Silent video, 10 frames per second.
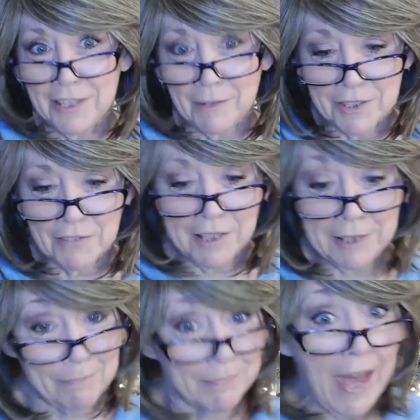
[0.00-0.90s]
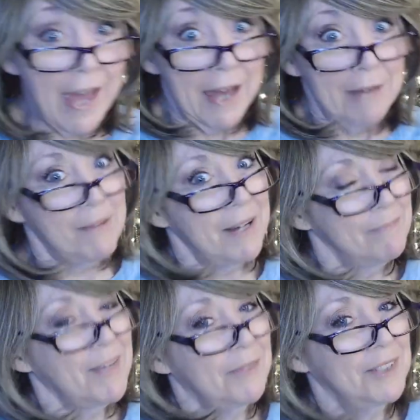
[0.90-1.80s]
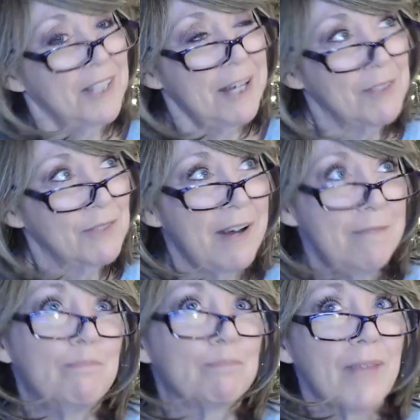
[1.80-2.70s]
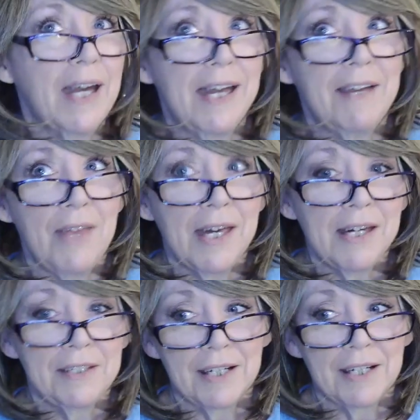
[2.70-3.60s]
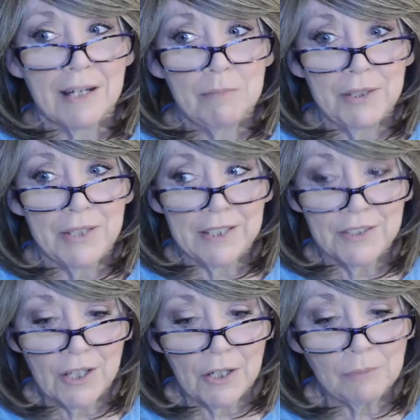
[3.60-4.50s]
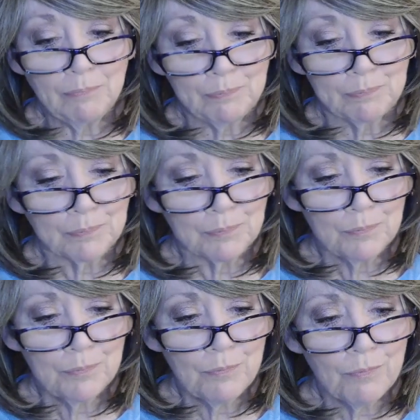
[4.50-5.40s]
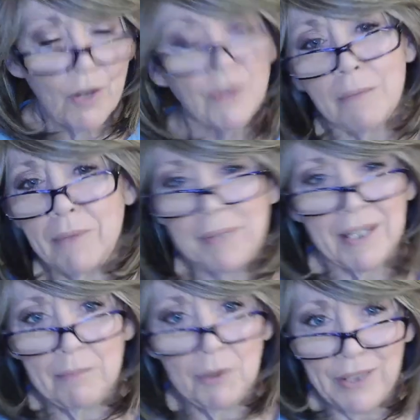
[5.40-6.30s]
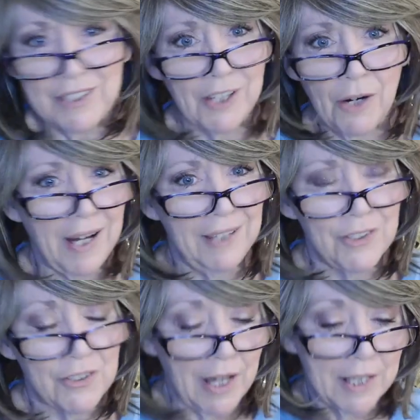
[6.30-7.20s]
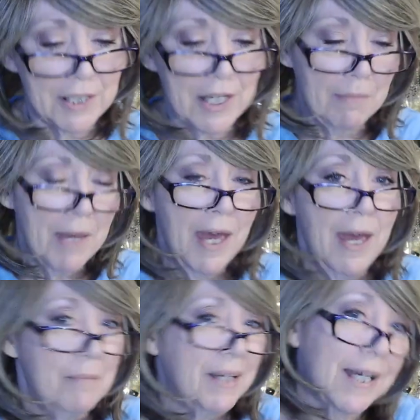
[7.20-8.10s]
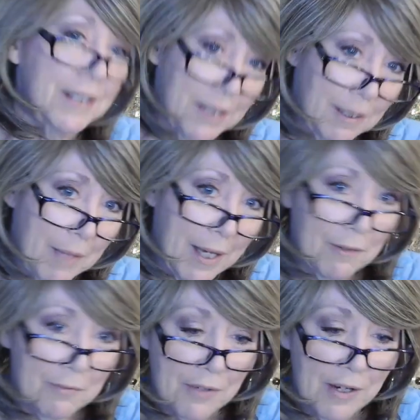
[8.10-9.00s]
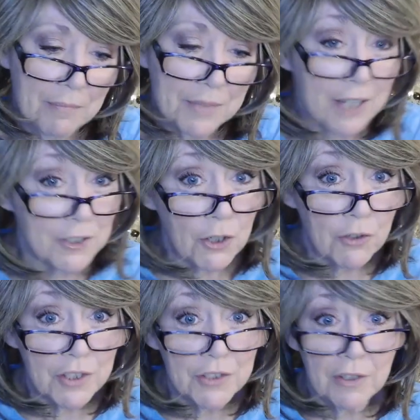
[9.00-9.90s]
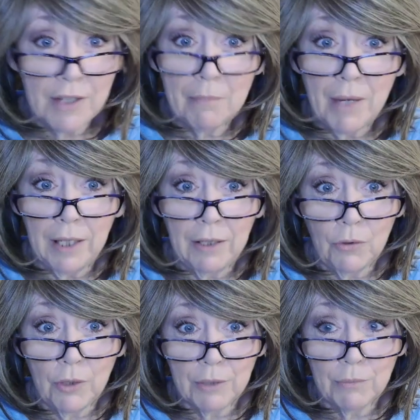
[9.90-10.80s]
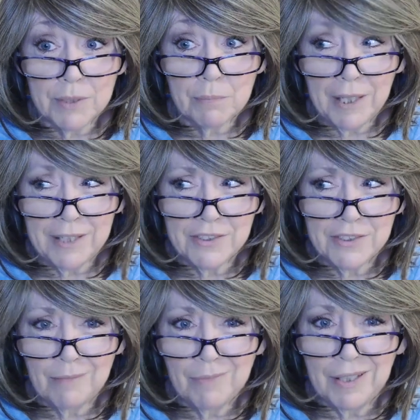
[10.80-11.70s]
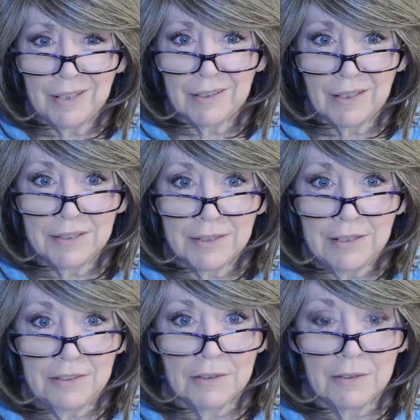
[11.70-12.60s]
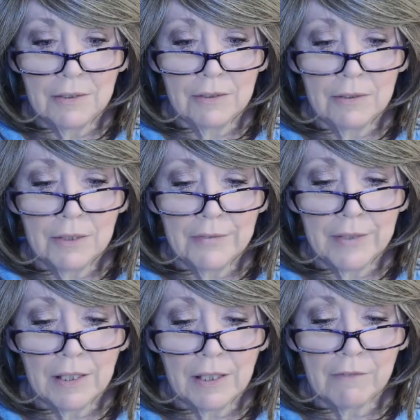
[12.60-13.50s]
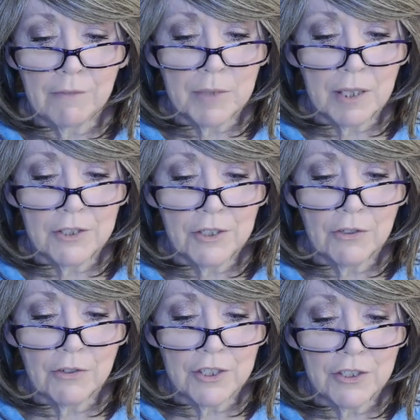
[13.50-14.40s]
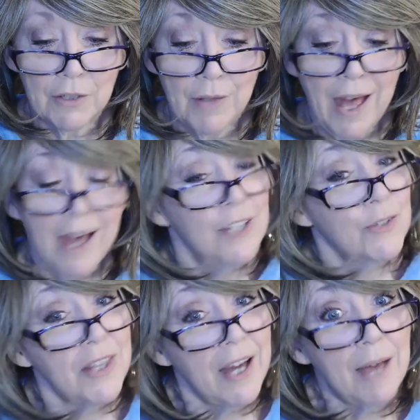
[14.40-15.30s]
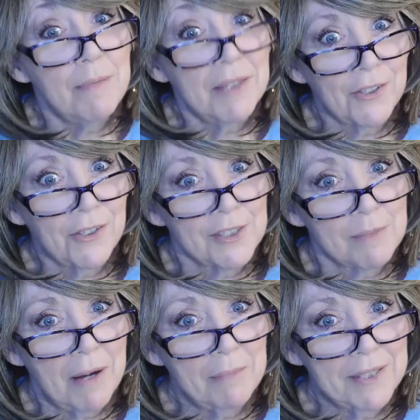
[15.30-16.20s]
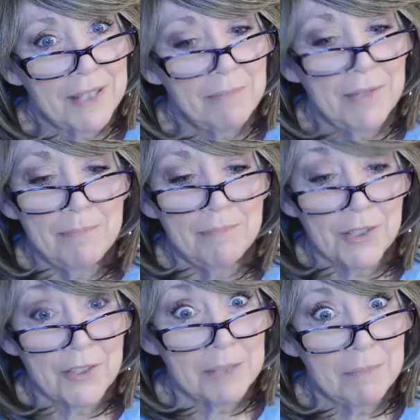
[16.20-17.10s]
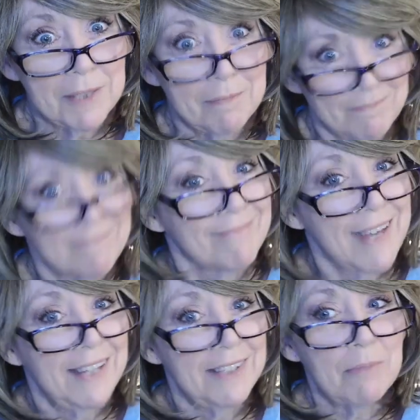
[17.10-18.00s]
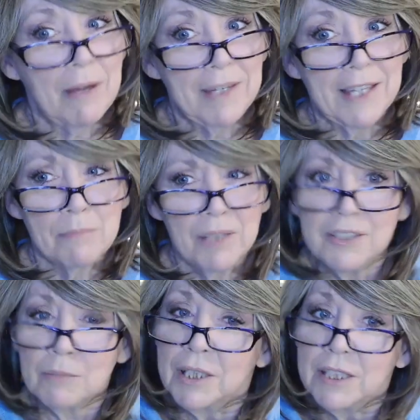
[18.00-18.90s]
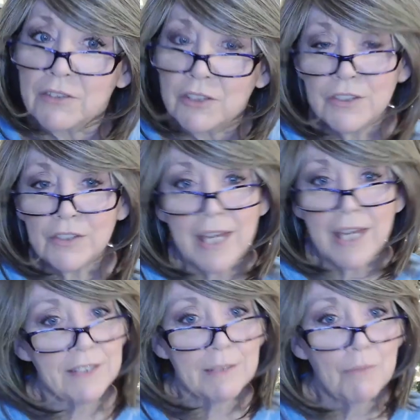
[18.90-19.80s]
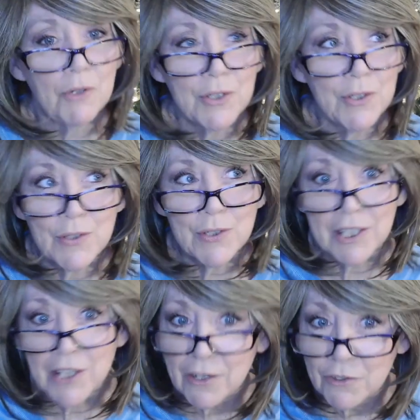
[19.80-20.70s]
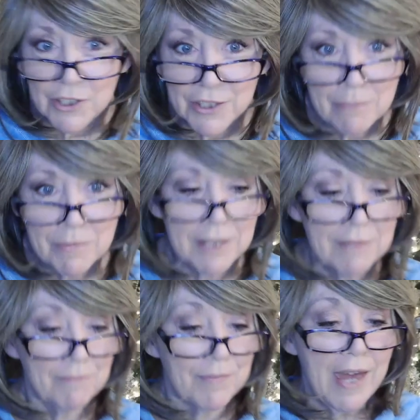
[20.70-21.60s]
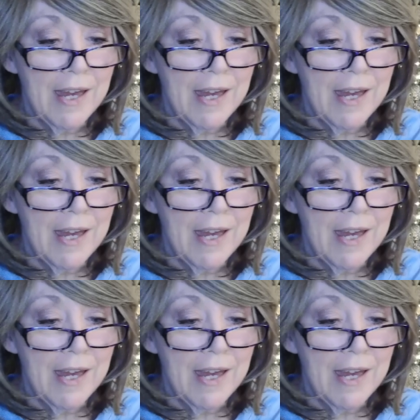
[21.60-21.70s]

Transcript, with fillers: I thought that was funny. But anyway, so that was fun. And then a couple of days ago, okay, maybe a couple of weeks ago, I lose track of time, but I got an email from Touchstone Crystal that my order was placed, and I'm like, I didn't order anything from Touchstone Crystal. So I thought, I bet the girls bought me something for Christmas. They probably asked Belinda, Belinda, are you still taking some orders? Could I order something?